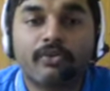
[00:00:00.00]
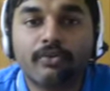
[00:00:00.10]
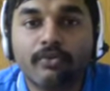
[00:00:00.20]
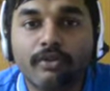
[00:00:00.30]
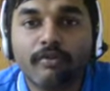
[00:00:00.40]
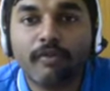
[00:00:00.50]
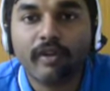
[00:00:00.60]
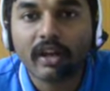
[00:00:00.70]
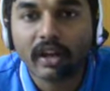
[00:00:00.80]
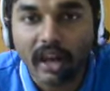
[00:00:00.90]
rule for
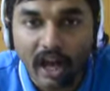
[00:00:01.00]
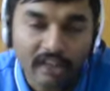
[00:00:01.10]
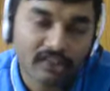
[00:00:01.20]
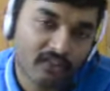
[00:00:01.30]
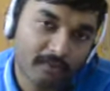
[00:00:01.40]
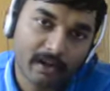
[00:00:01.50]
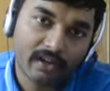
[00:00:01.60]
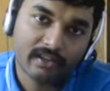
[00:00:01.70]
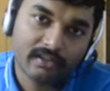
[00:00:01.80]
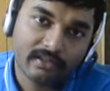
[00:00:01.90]
a class of
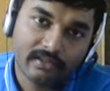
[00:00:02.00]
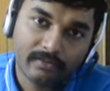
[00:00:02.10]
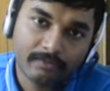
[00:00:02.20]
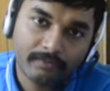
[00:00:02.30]
particles.